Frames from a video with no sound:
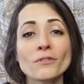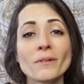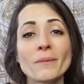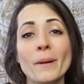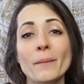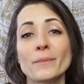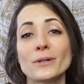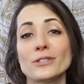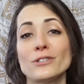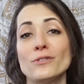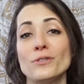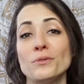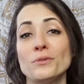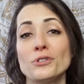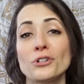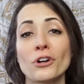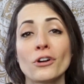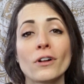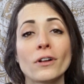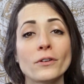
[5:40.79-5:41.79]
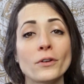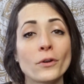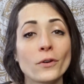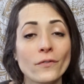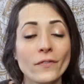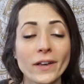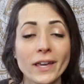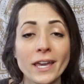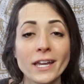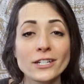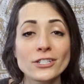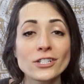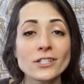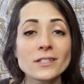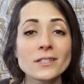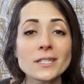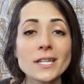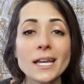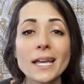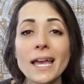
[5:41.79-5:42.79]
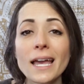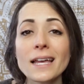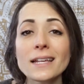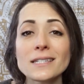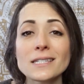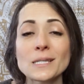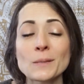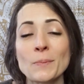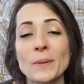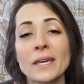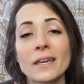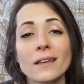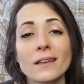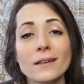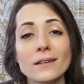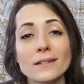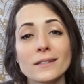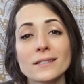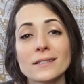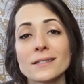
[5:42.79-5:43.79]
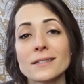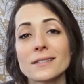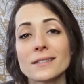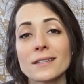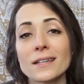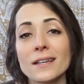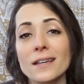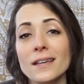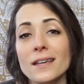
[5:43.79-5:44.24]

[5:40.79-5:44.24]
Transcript: Remember to turn on notifications, I guess, because